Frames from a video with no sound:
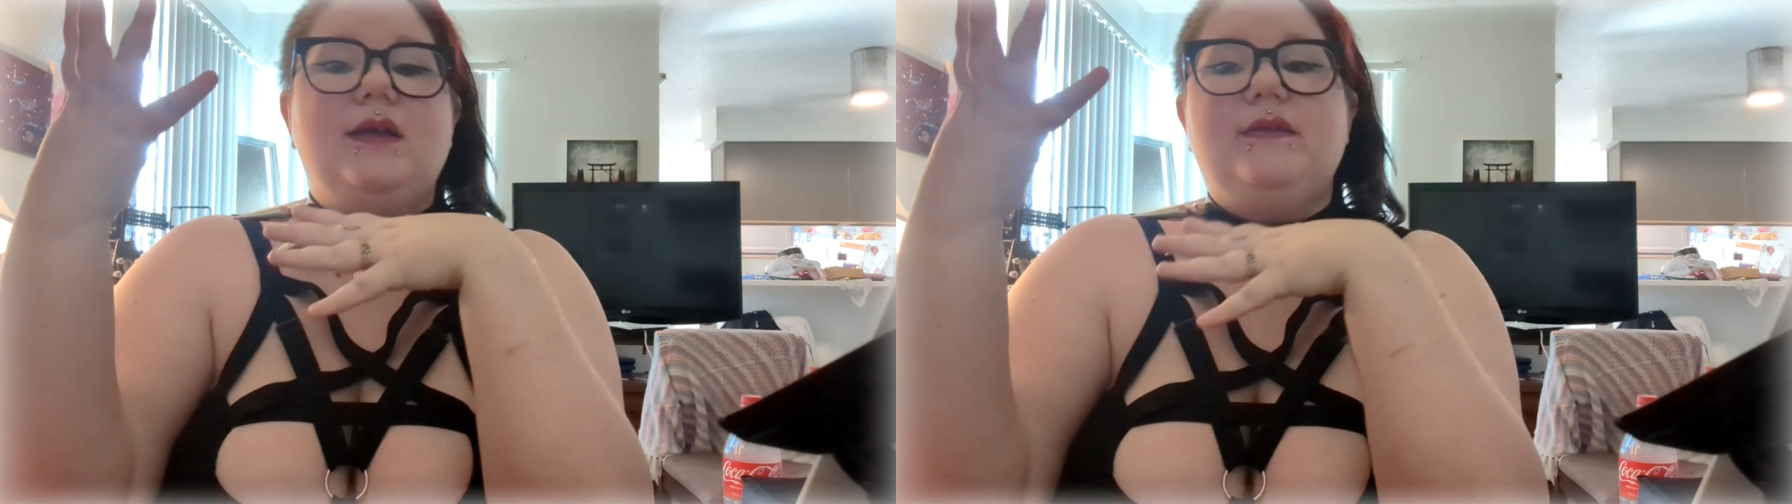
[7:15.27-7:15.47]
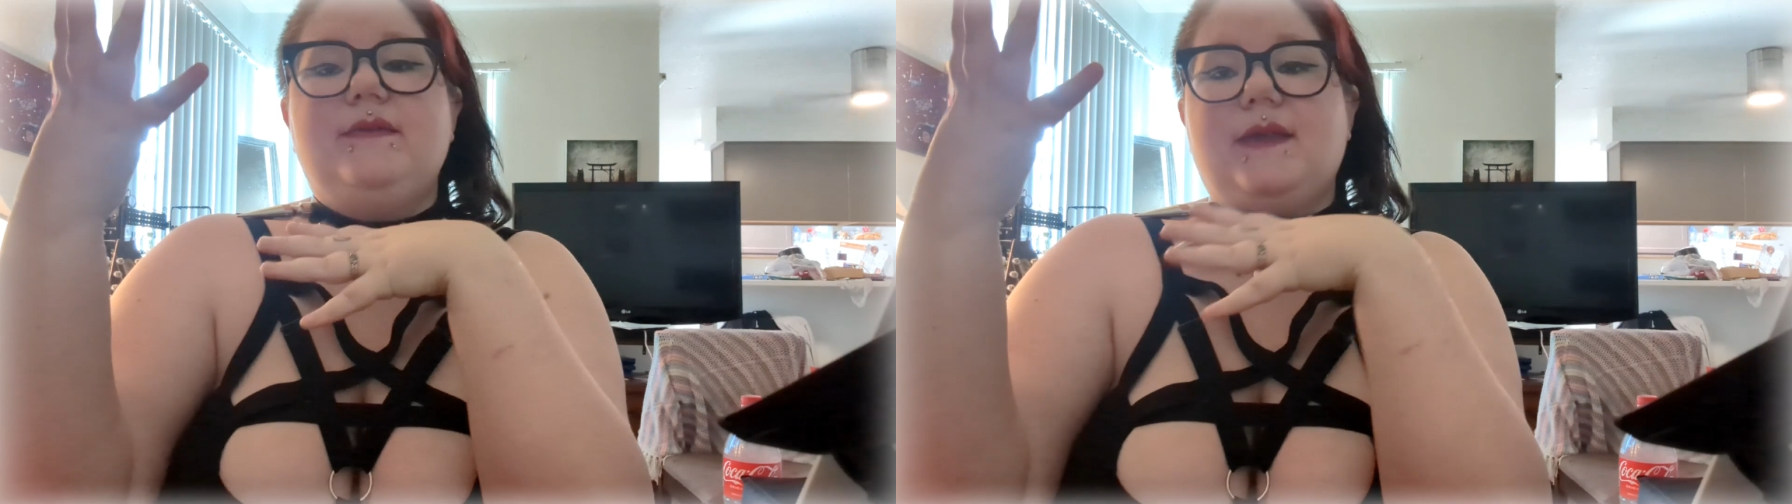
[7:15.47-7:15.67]

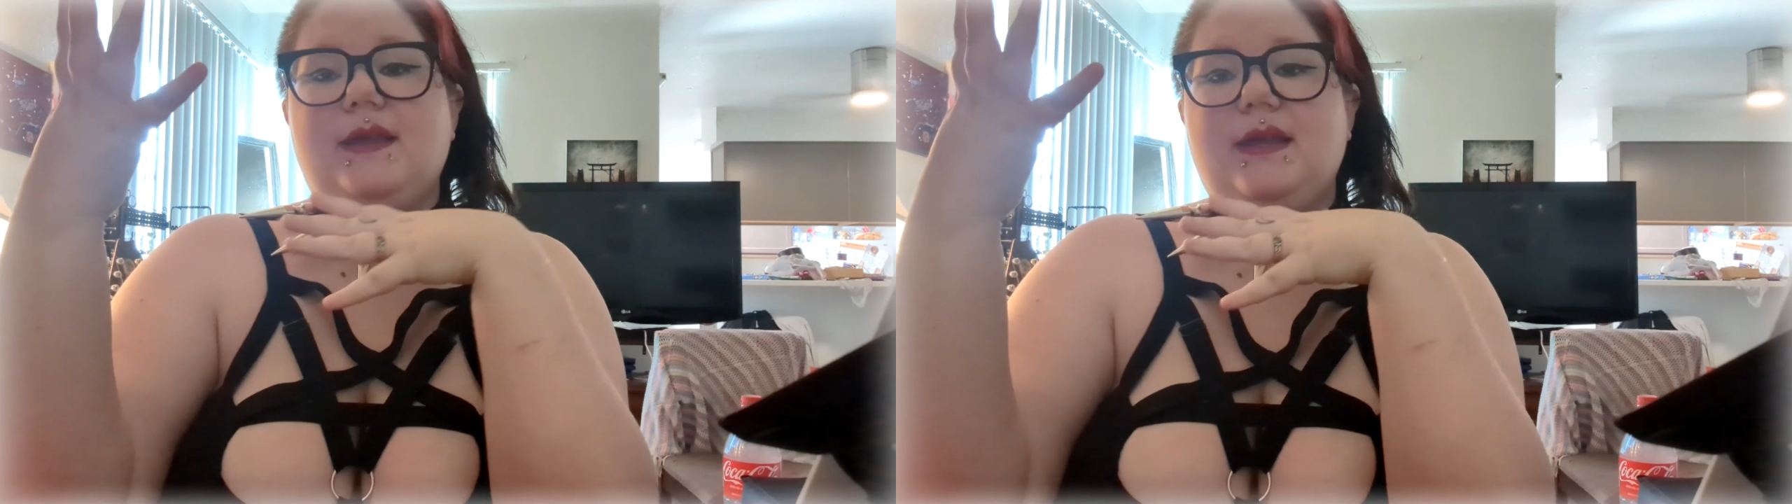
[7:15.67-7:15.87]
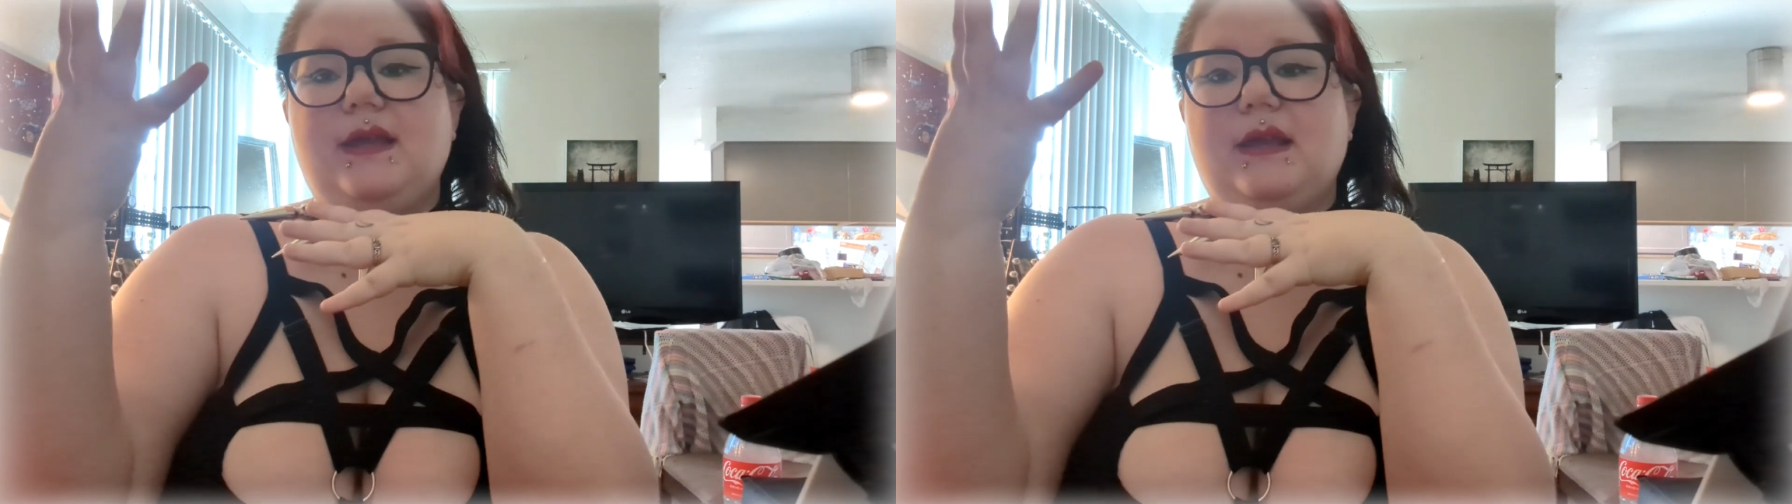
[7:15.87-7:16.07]

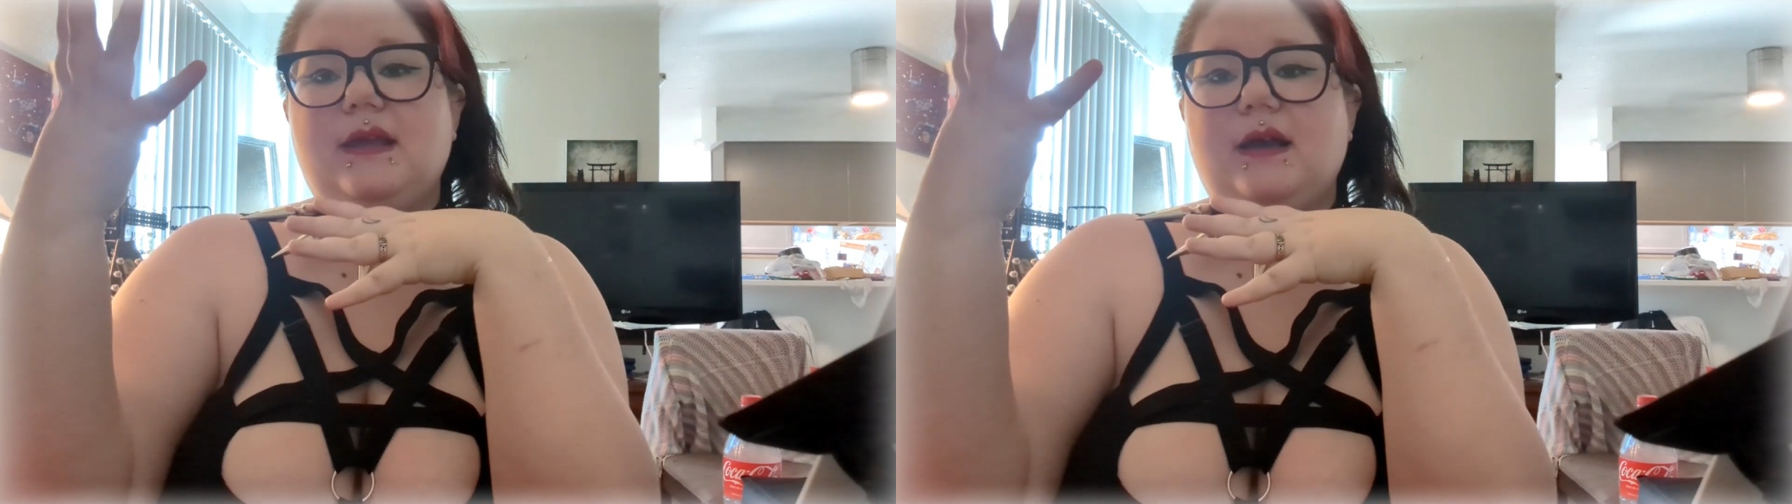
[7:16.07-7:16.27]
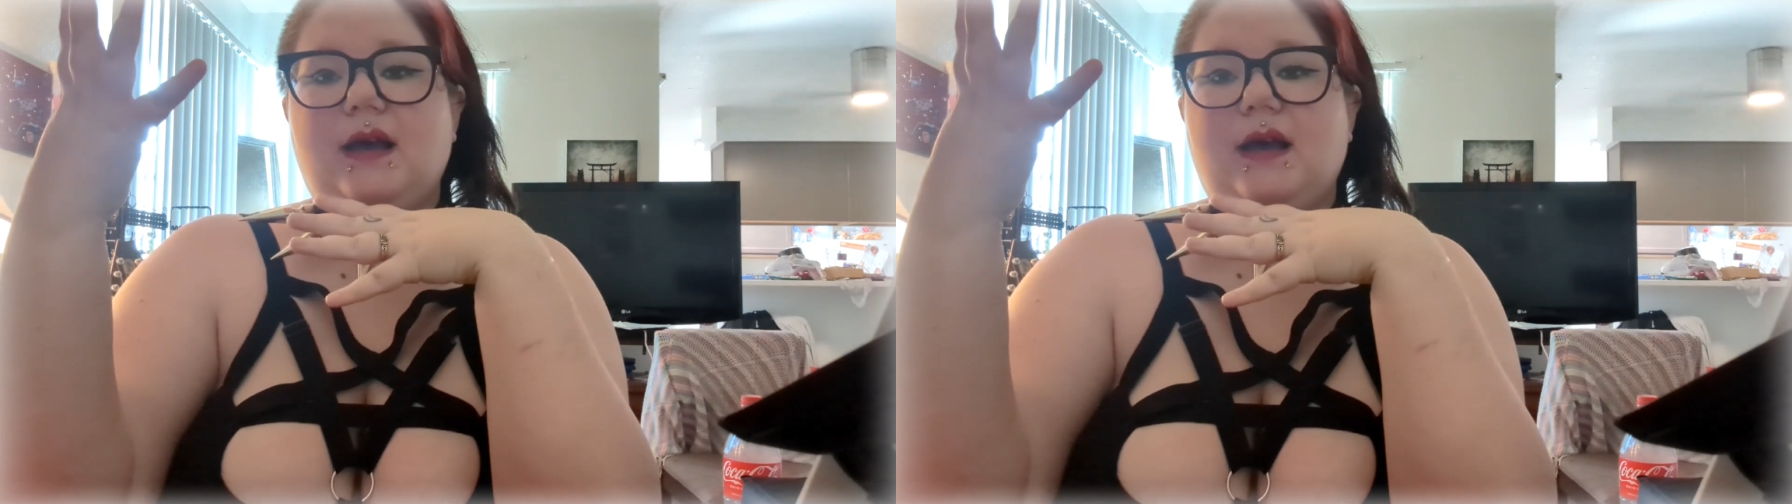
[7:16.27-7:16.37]
the